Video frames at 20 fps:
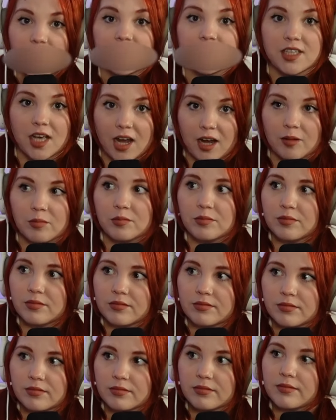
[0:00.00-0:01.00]
up.
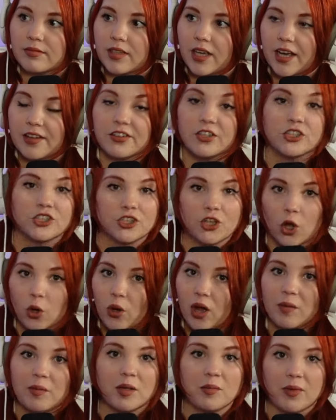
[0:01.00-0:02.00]
And there's yeah. no
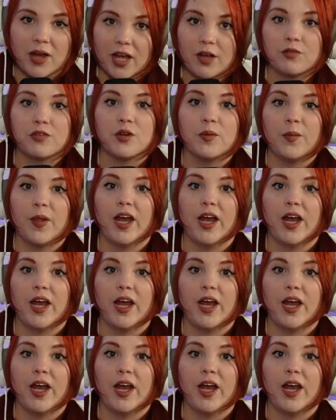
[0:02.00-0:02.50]
coming back from